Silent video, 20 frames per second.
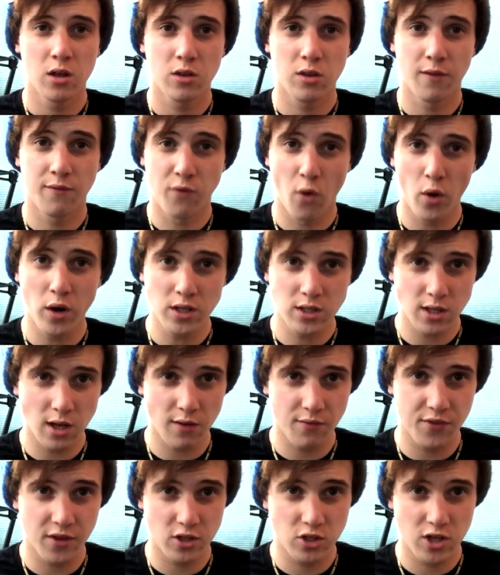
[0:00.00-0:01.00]
the voice
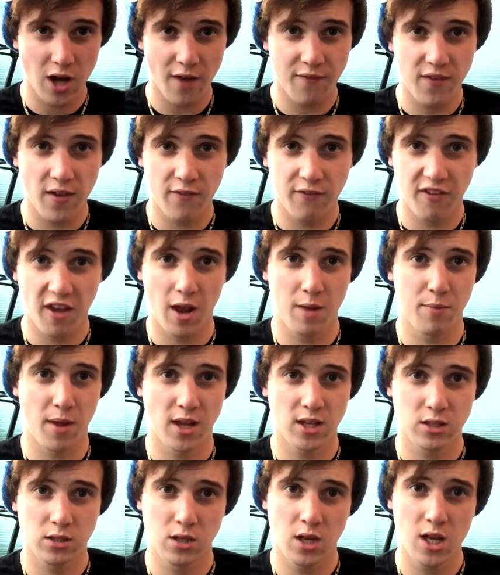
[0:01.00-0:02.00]
of the Jeffy fan
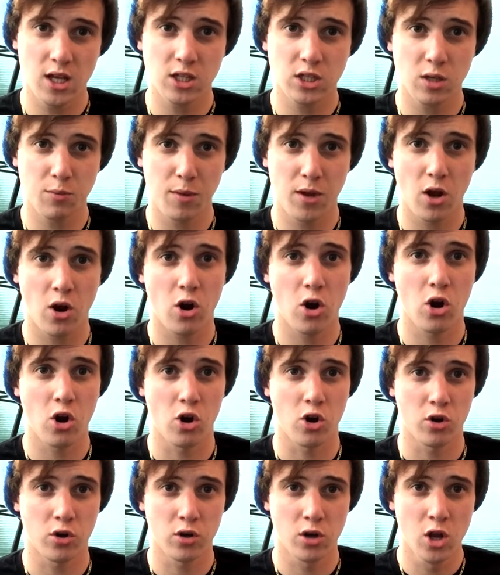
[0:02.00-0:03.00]
base needs to be
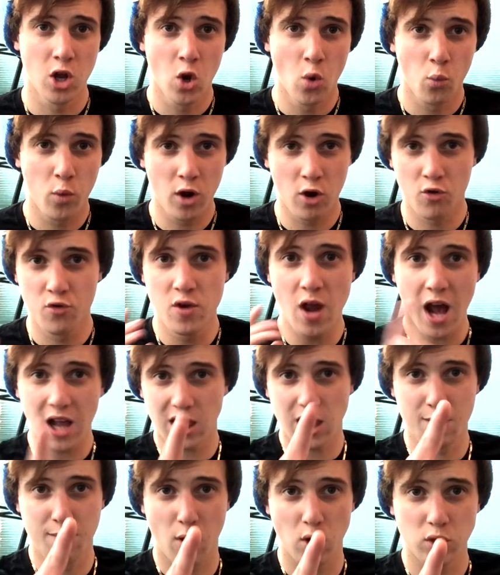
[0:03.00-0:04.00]
heard. We are
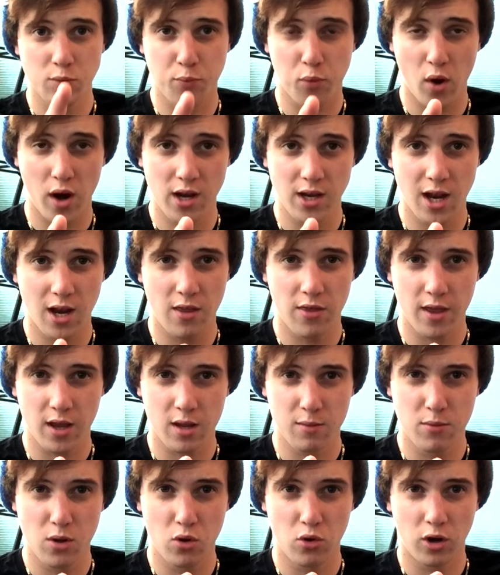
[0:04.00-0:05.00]
not the most brain dead in the
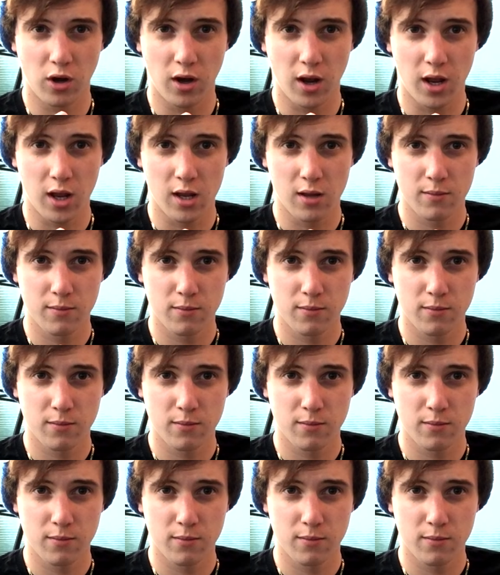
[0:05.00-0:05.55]
community.